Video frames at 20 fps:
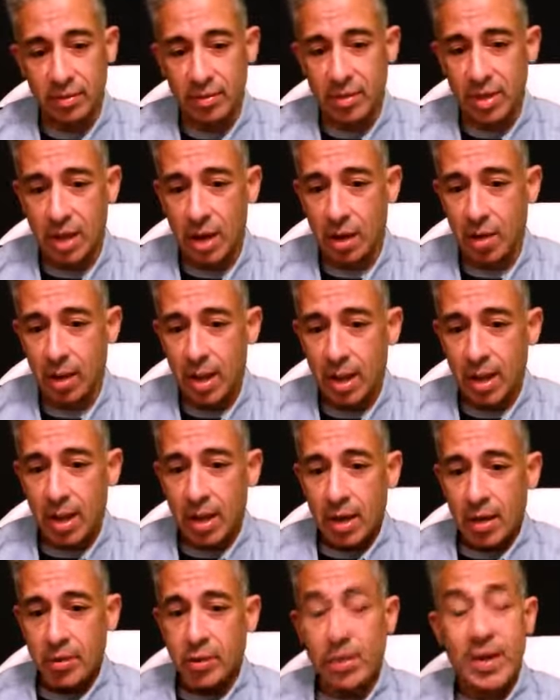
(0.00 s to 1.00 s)
So
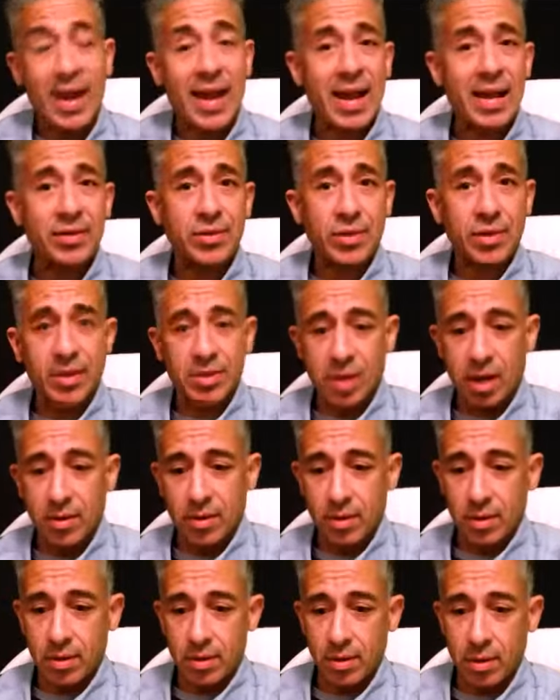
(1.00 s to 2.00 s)
you cannot do this
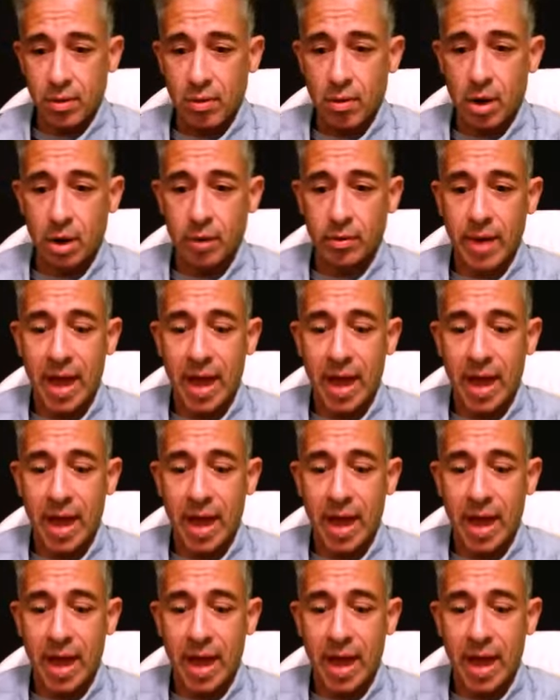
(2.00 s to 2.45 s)
on your own.